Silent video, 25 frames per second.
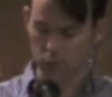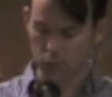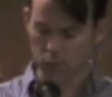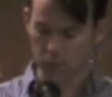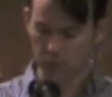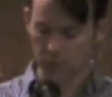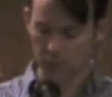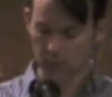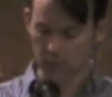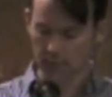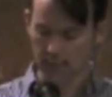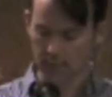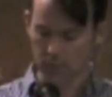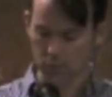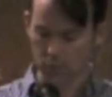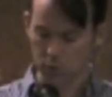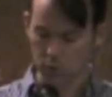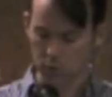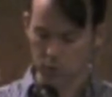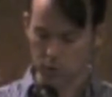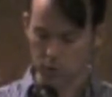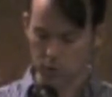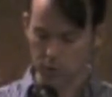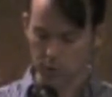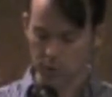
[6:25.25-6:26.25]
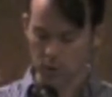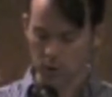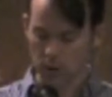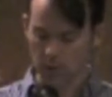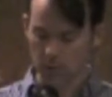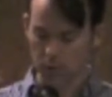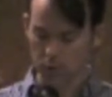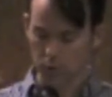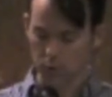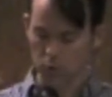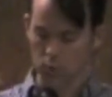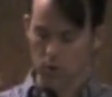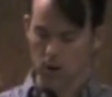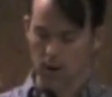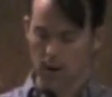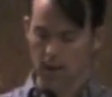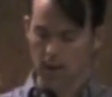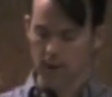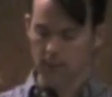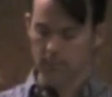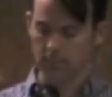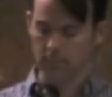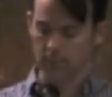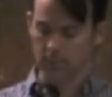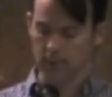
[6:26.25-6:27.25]
view of the lake returned off to the
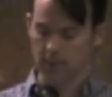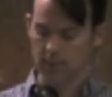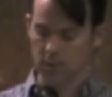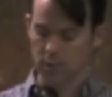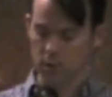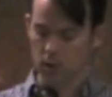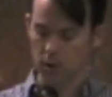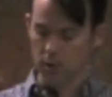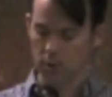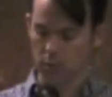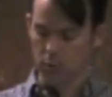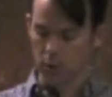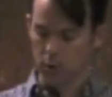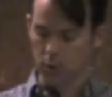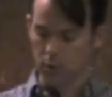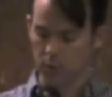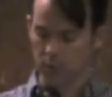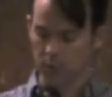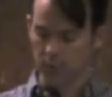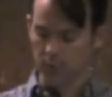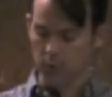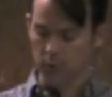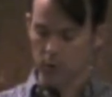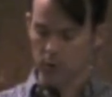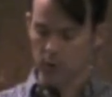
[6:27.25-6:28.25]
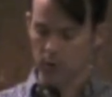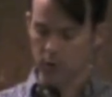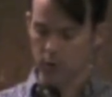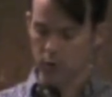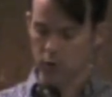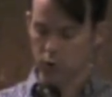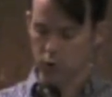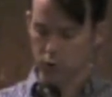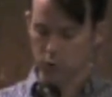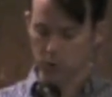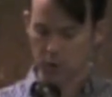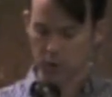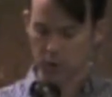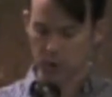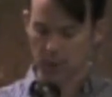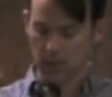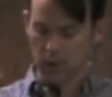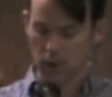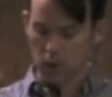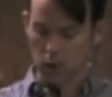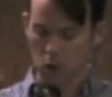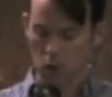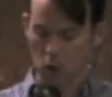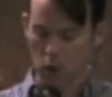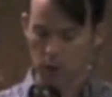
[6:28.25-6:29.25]
right, and I saw the road to Furnace stretching
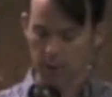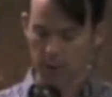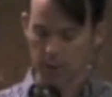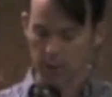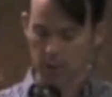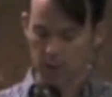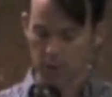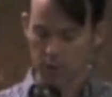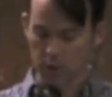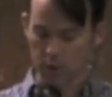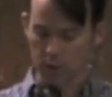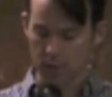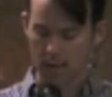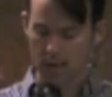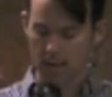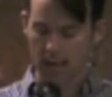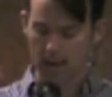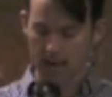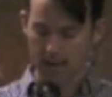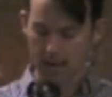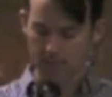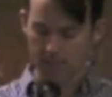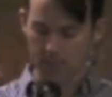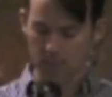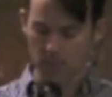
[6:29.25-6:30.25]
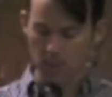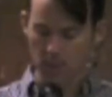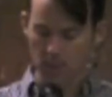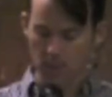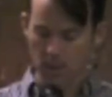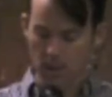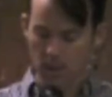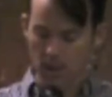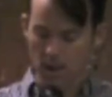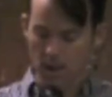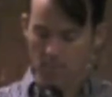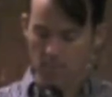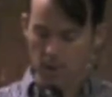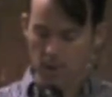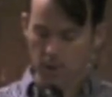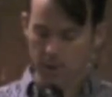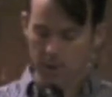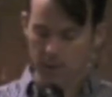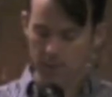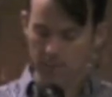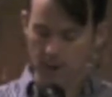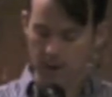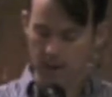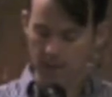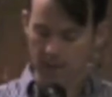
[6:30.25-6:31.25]
out along the other side. Mary
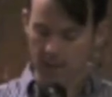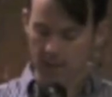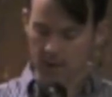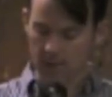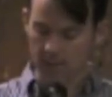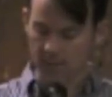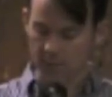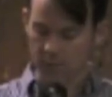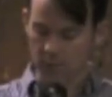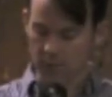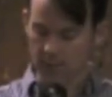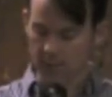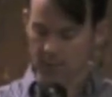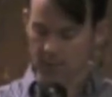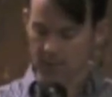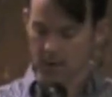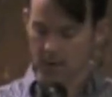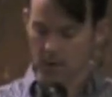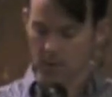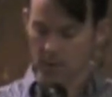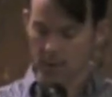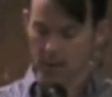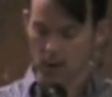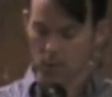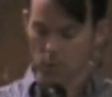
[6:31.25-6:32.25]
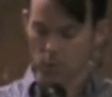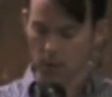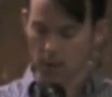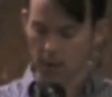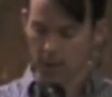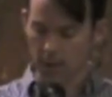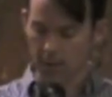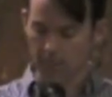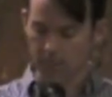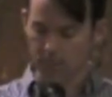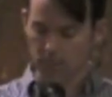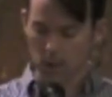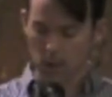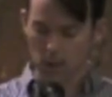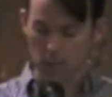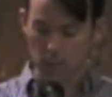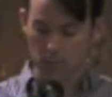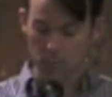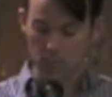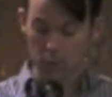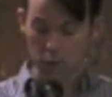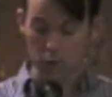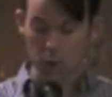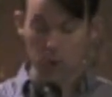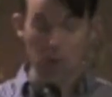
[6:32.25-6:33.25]
and Mike had friends down that way.
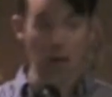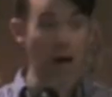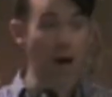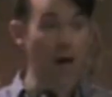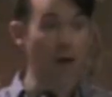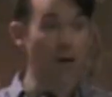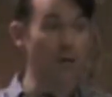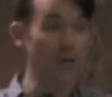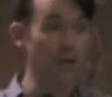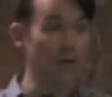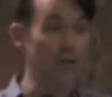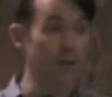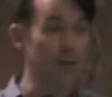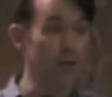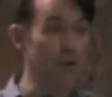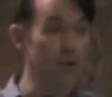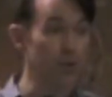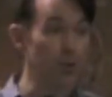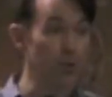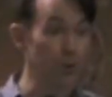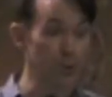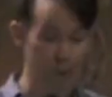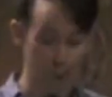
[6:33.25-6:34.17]
Mr. Connolly and his 3